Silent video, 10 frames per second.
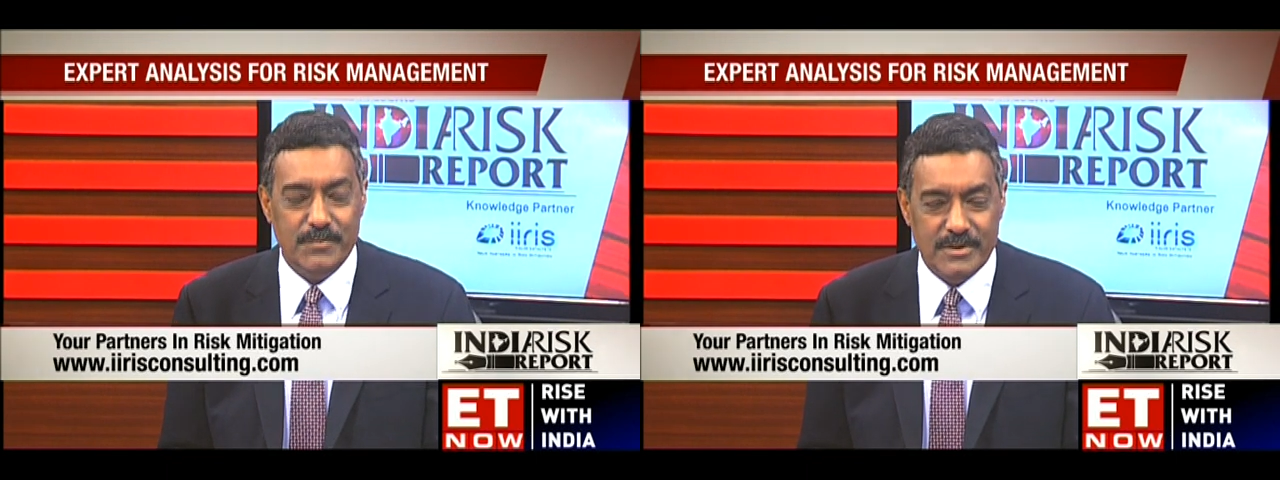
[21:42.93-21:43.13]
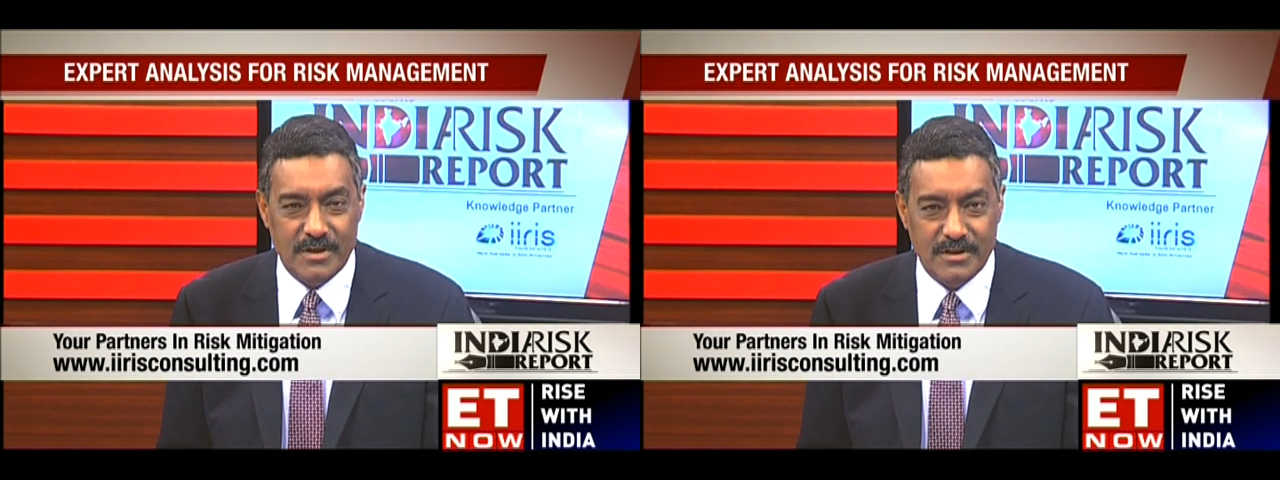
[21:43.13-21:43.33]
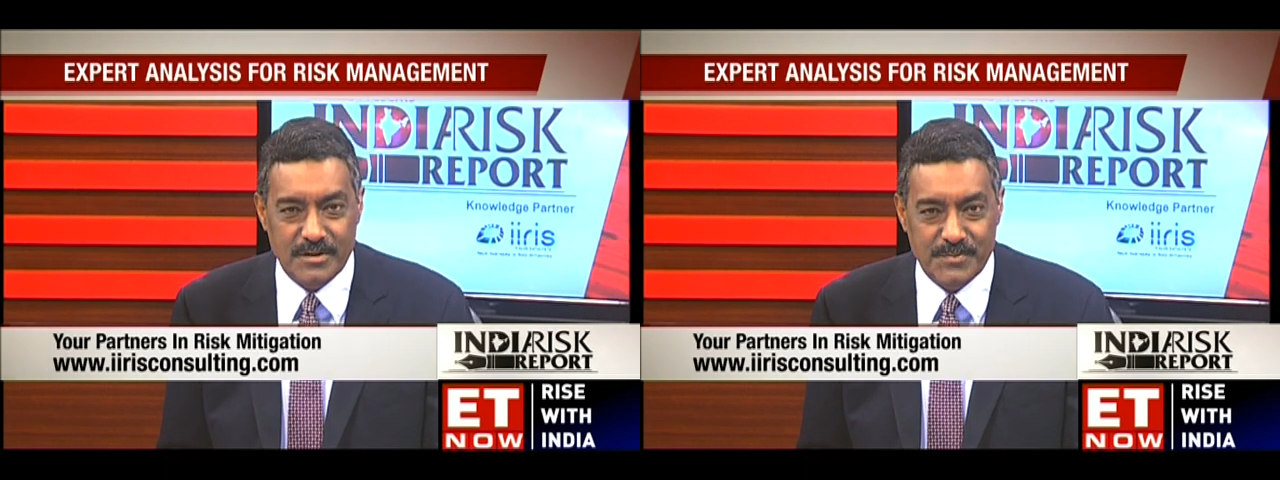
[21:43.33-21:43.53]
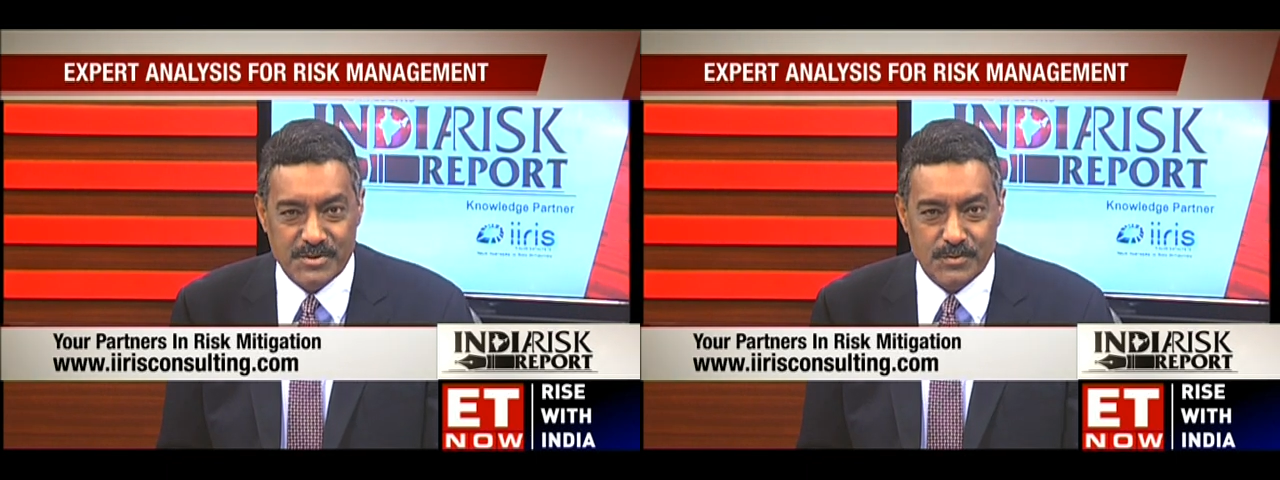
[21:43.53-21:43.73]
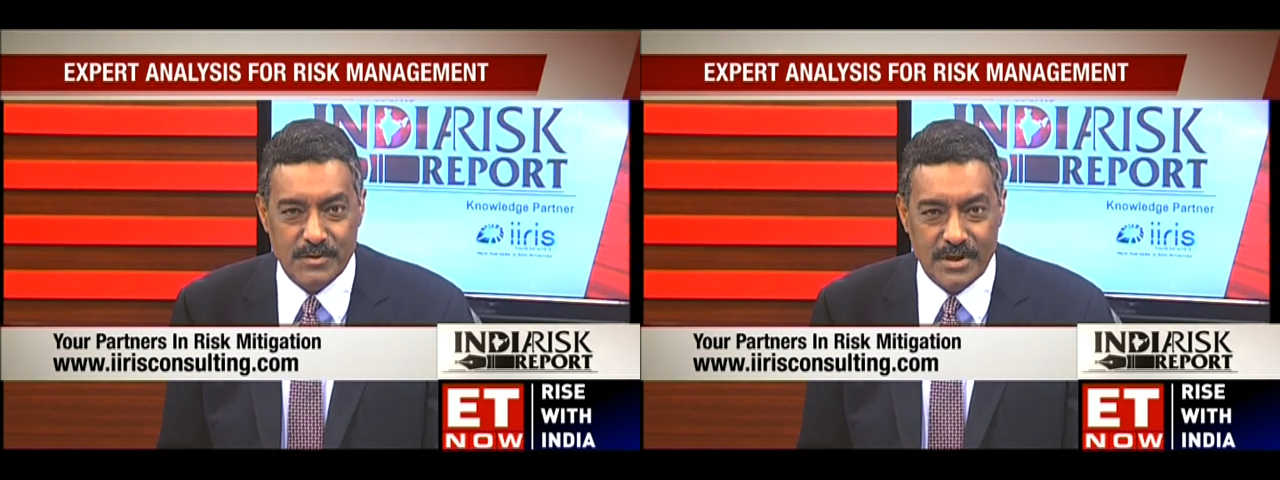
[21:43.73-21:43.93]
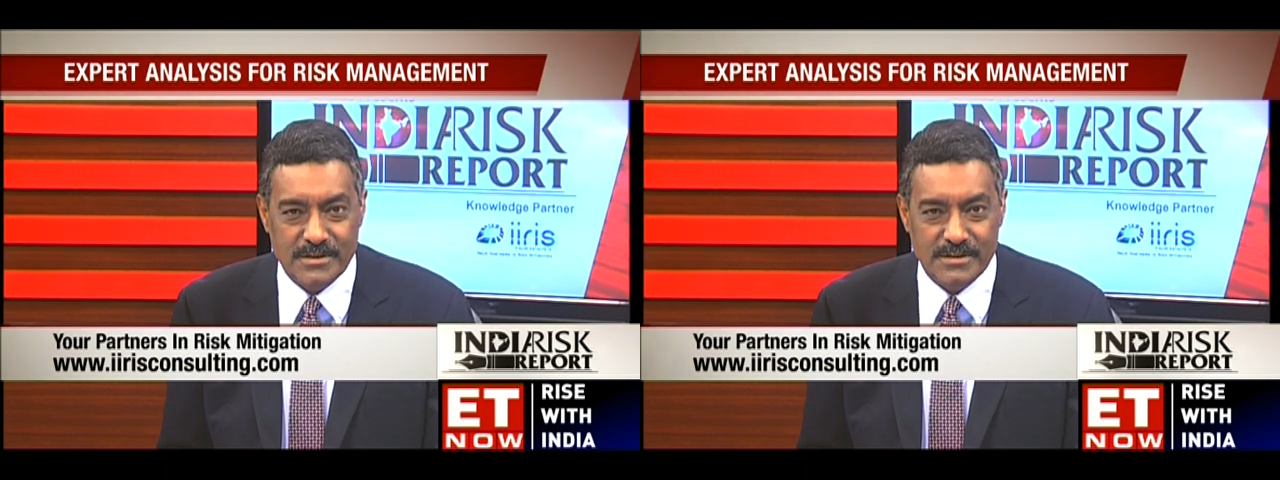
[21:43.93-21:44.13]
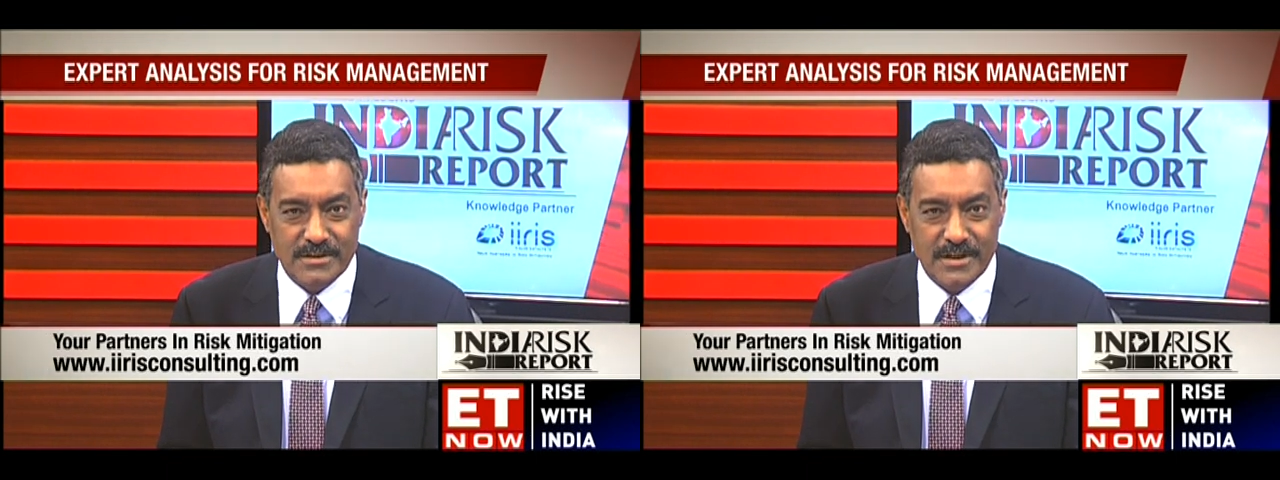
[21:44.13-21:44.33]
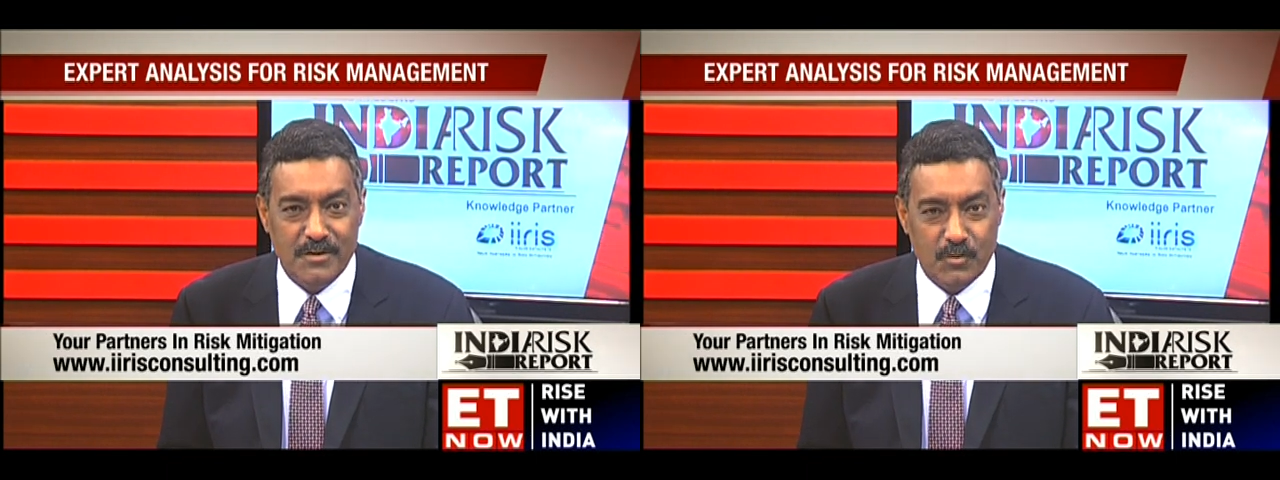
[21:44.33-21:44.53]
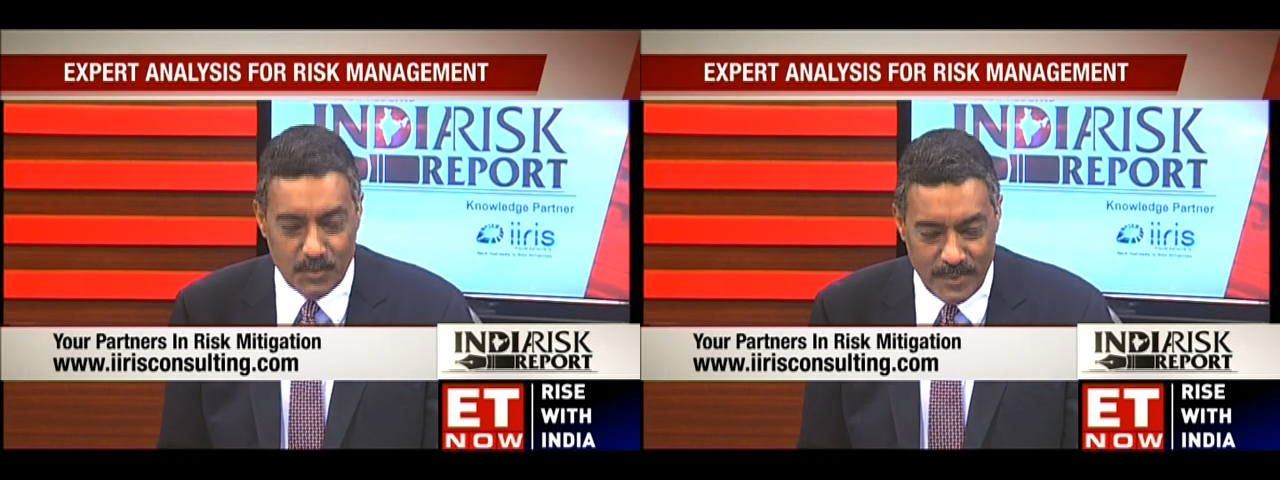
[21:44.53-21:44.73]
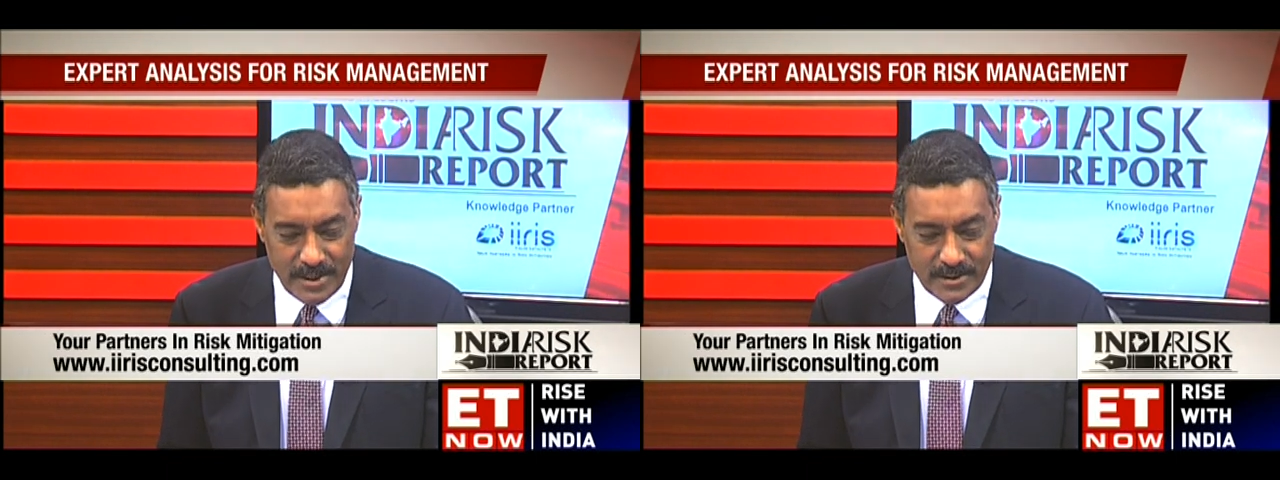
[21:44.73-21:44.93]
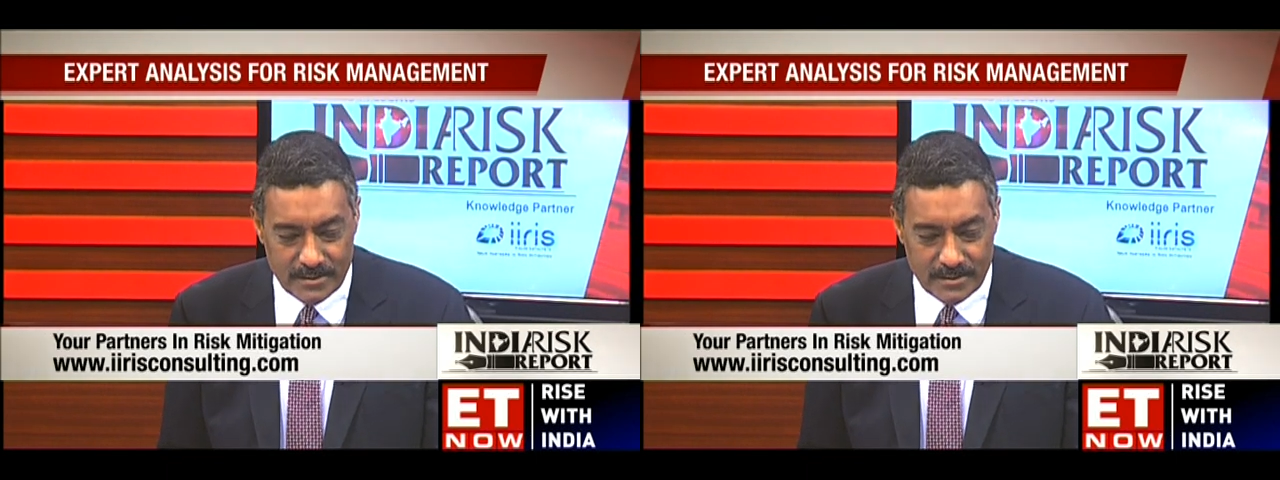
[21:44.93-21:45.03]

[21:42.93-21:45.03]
with another episode. Until then, goodbye.